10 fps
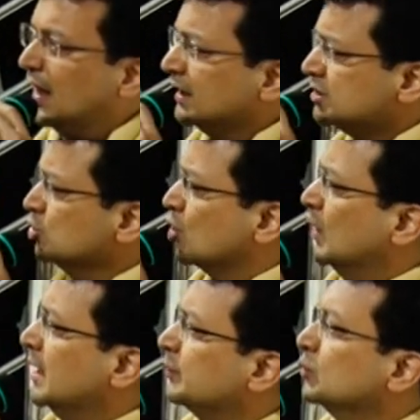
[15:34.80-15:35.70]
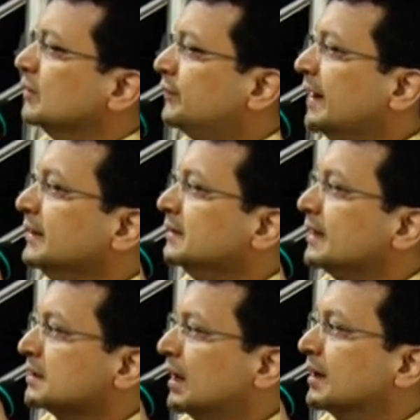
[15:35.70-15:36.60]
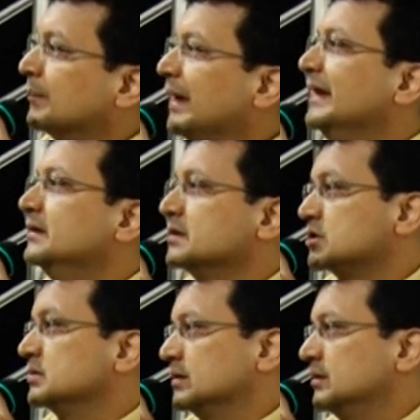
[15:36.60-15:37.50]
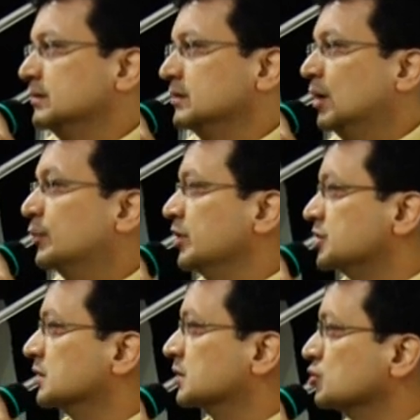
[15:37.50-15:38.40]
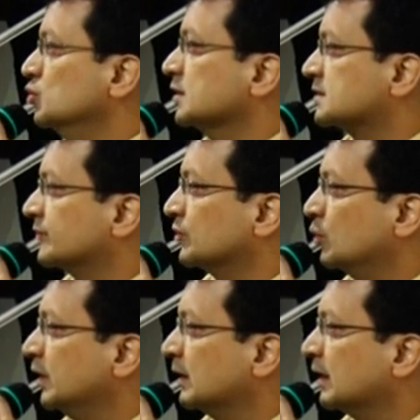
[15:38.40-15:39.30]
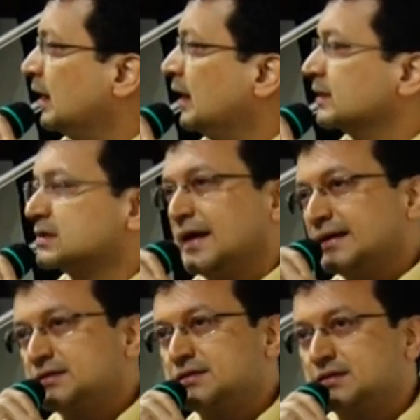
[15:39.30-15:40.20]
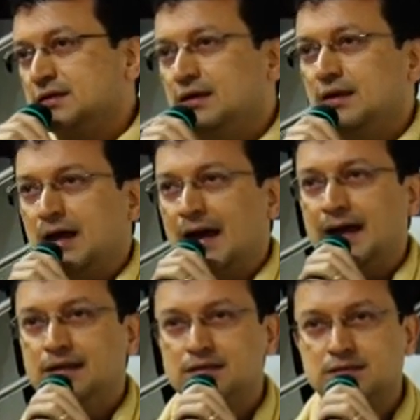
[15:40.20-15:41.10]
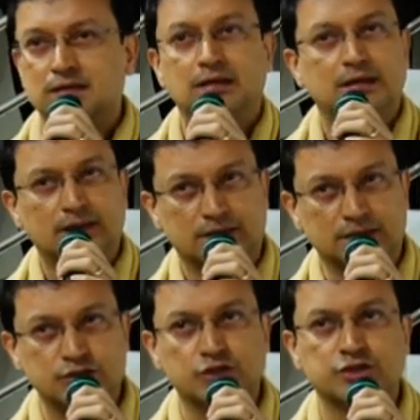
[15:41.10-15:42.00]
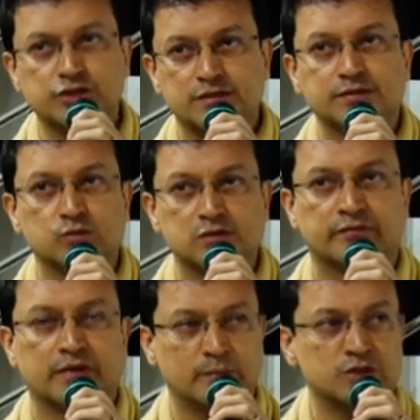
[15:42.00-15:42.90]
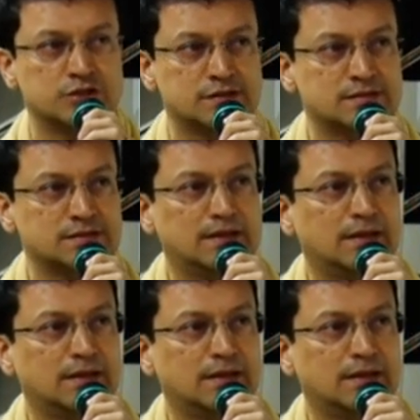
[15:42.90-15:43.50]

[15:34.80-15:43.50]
as you go up, you will find that our main operational tools, if you will, are text and the judicious use of images.